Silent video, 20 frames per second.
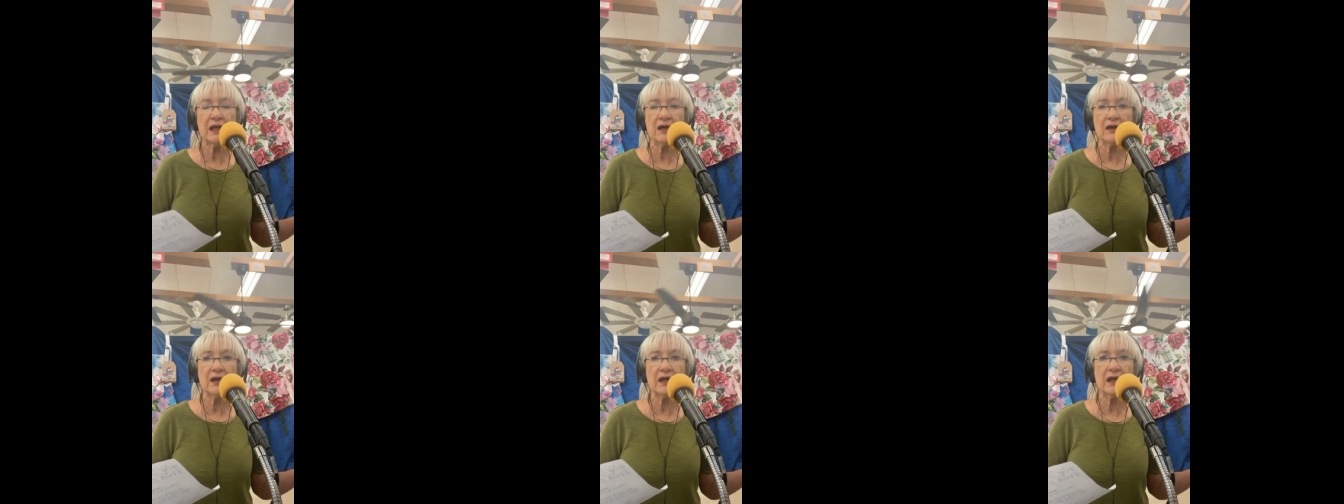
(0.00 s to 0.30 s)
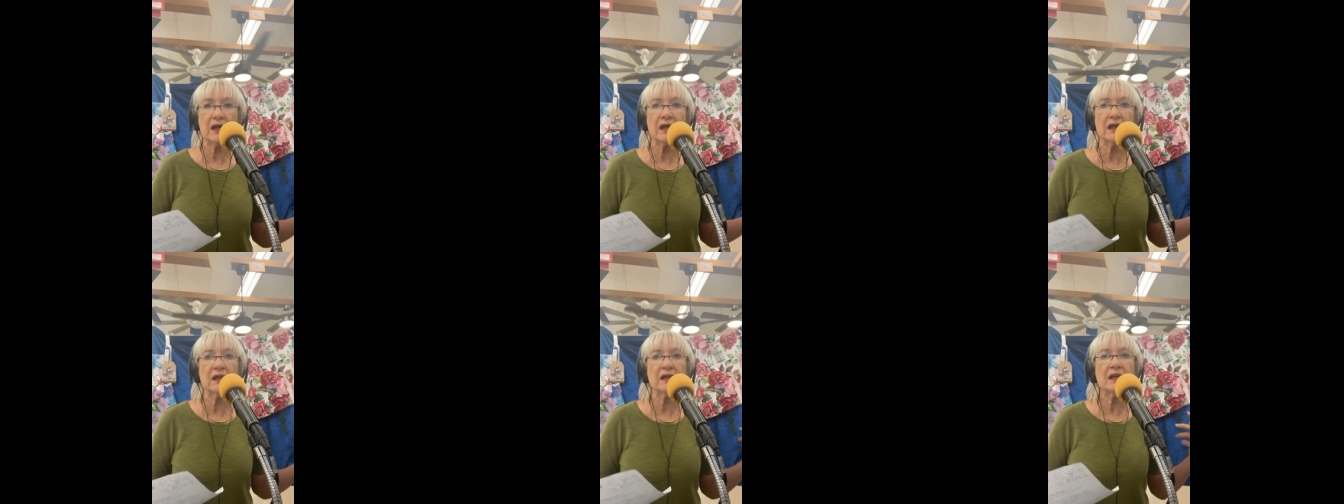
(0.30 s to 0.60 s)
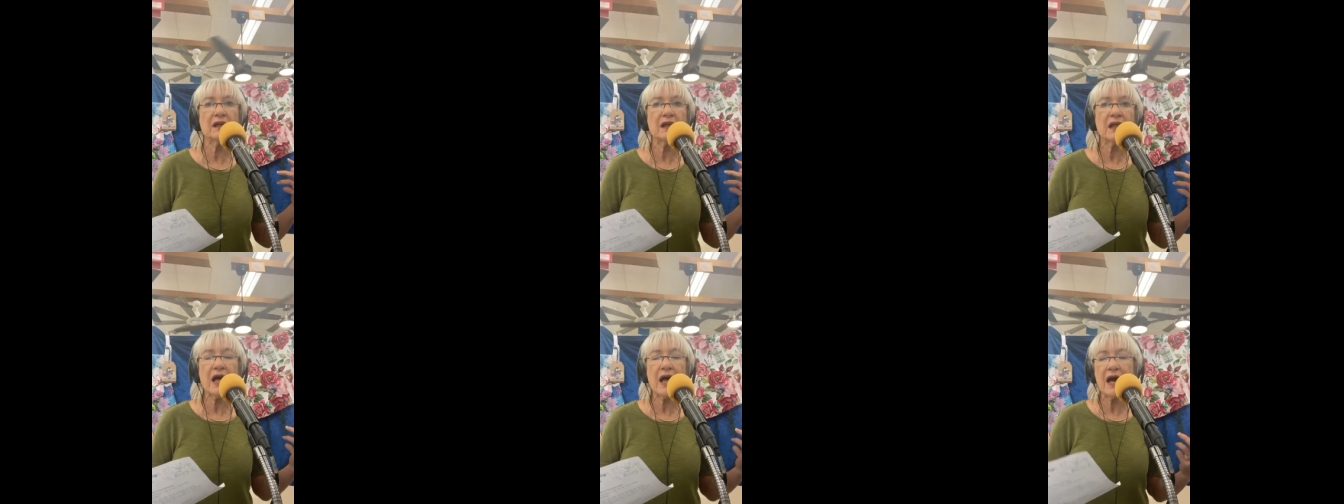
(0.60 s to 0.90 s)
area. A
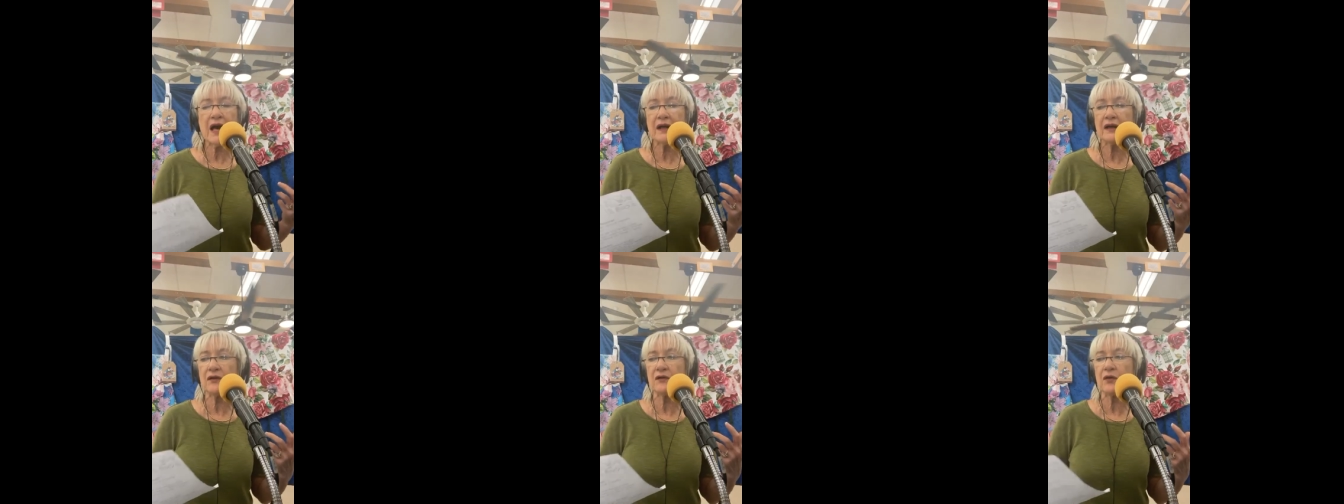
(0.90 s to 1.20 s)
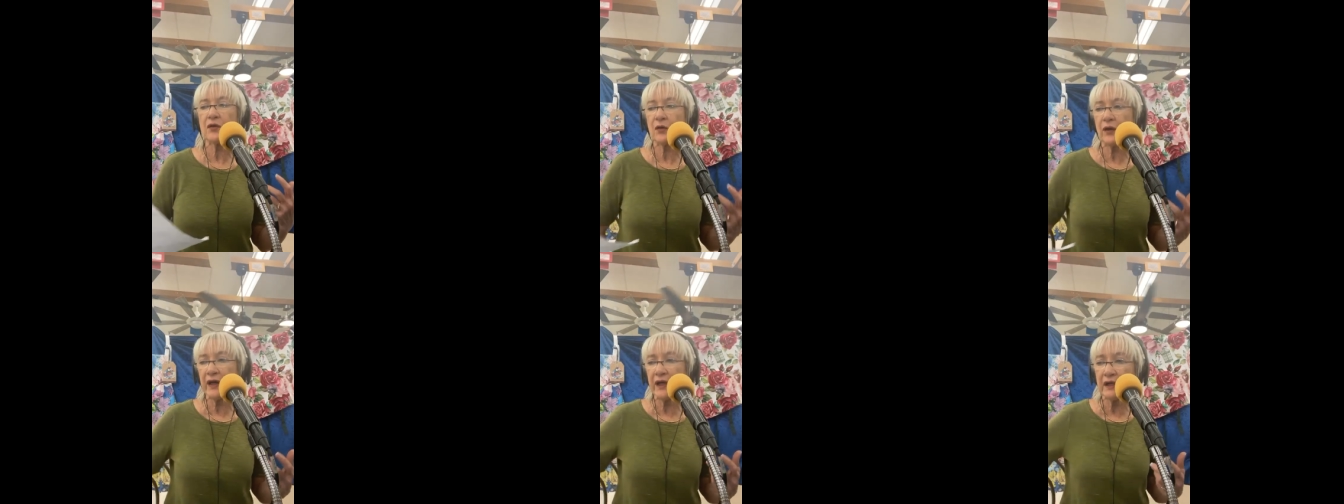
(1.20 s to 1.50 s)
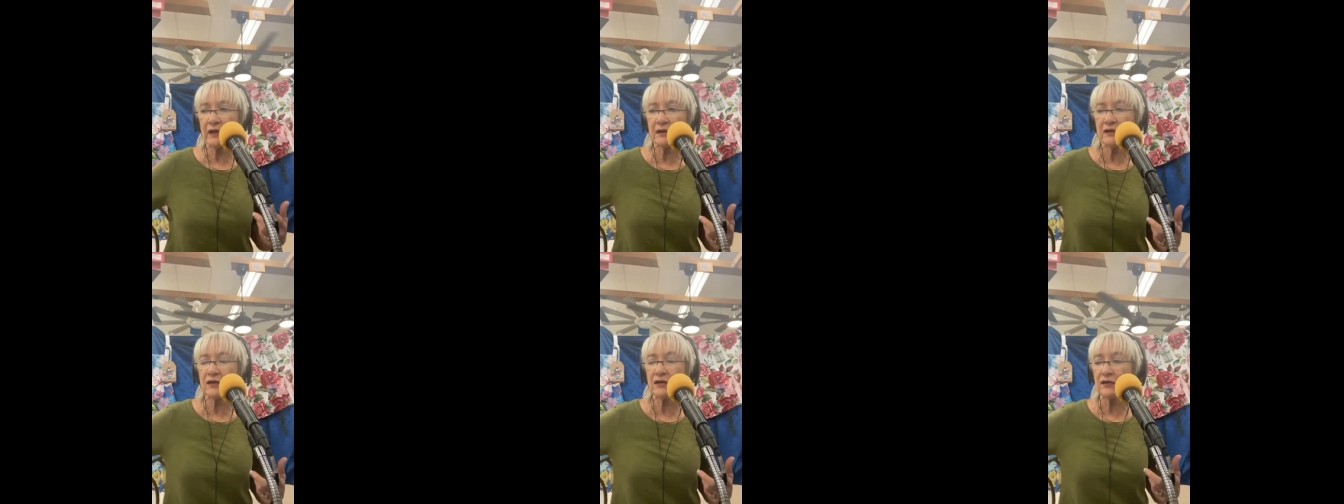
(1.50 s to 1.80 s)
lot of
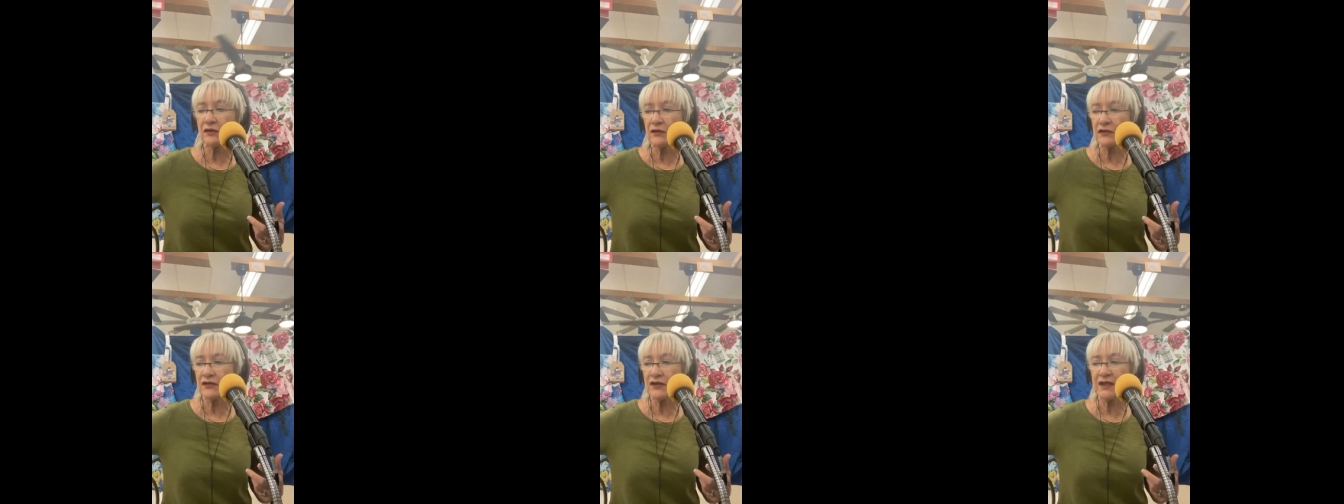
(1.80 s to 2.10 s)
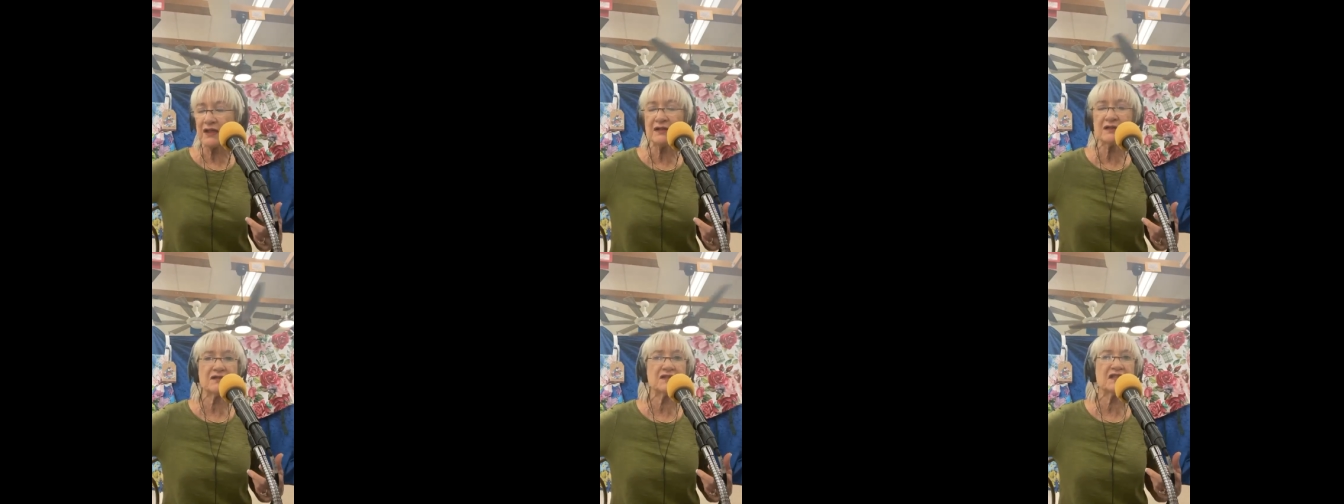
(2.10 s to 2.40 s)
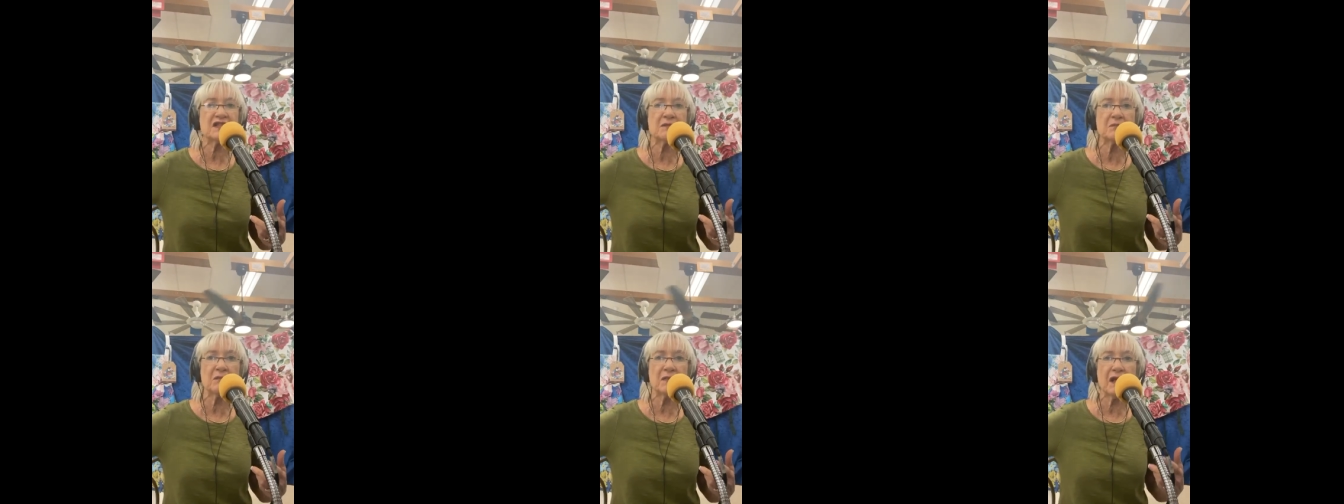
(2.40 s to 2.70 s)
great little things
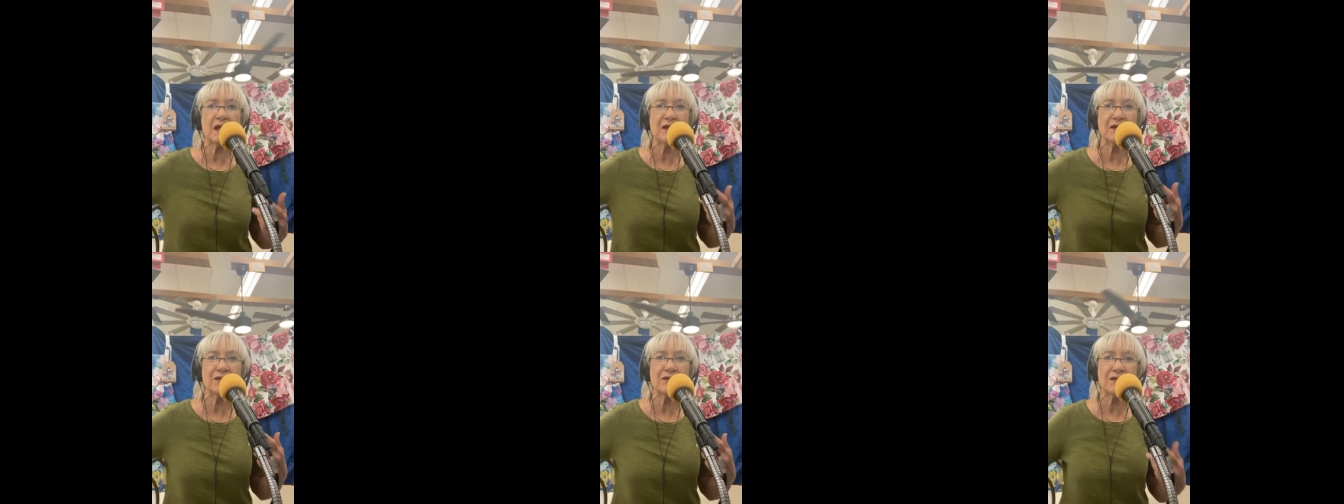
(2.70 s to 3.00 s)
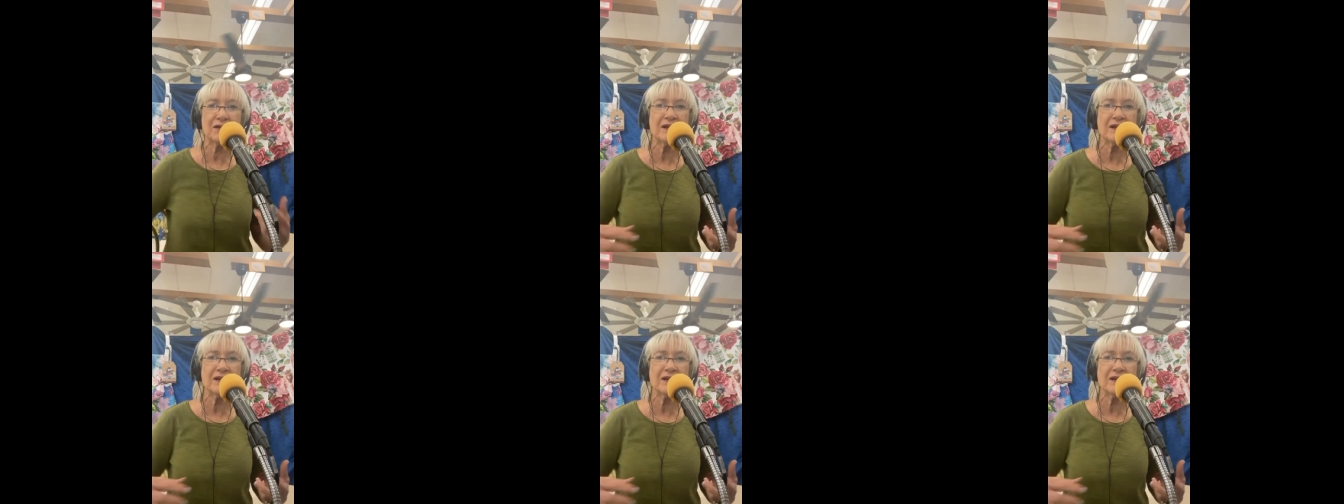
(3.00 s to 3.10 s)
to make